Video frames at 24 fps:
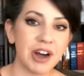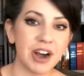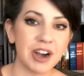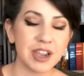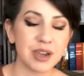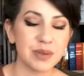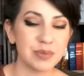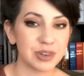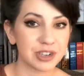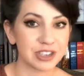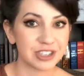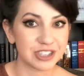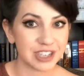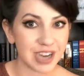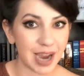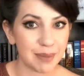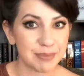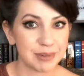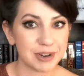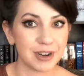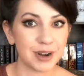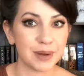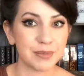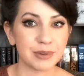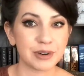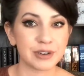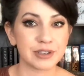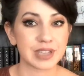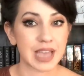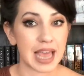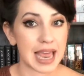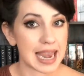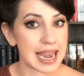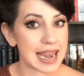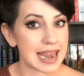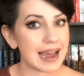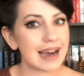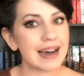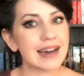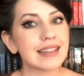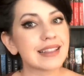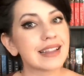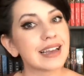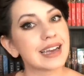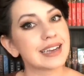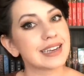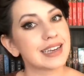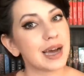audiobooks chapter numbers
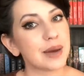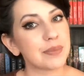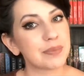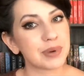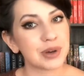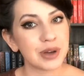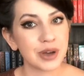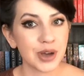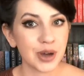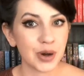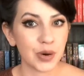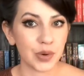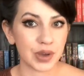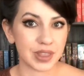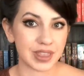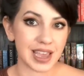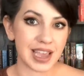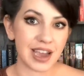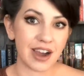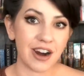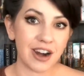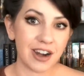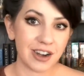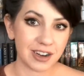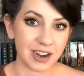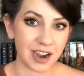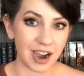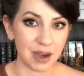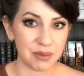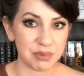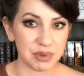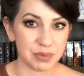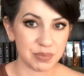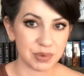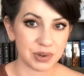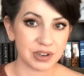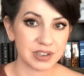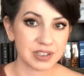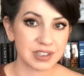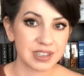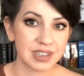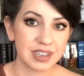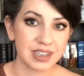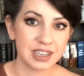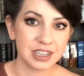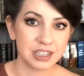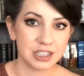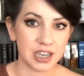not line up with a hard copy
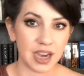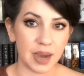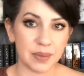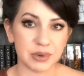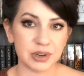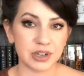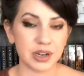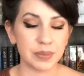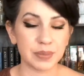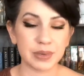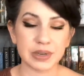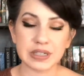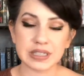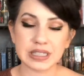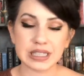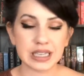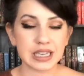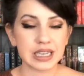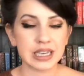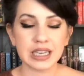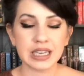book's chapter numbers?